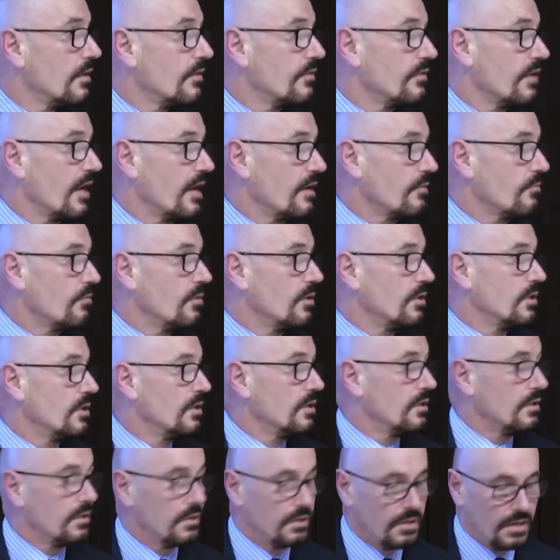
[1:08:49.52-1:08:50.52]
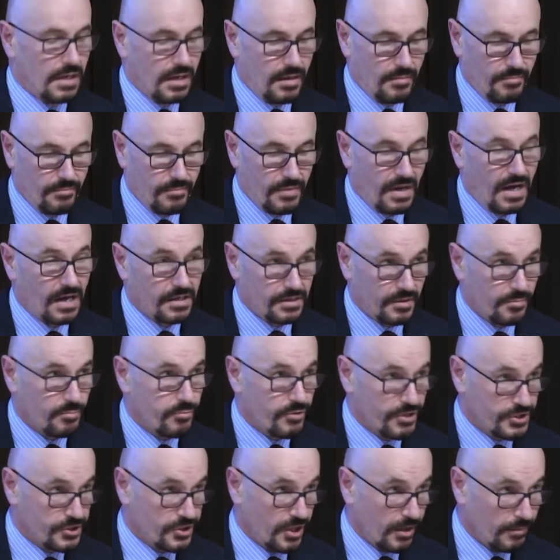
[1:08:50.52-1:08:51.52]
they were under
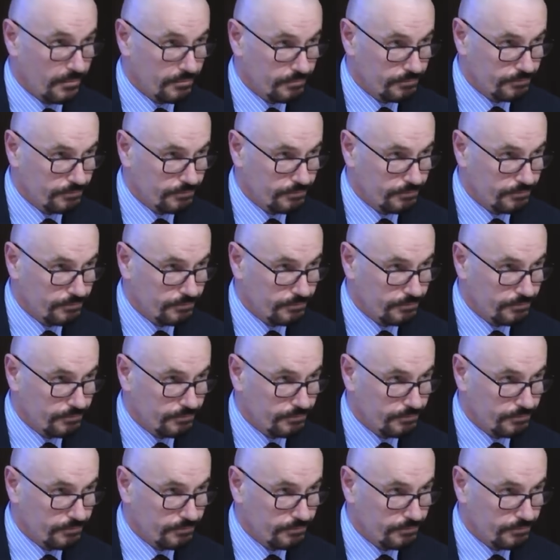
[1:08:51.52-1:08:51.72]
pressure.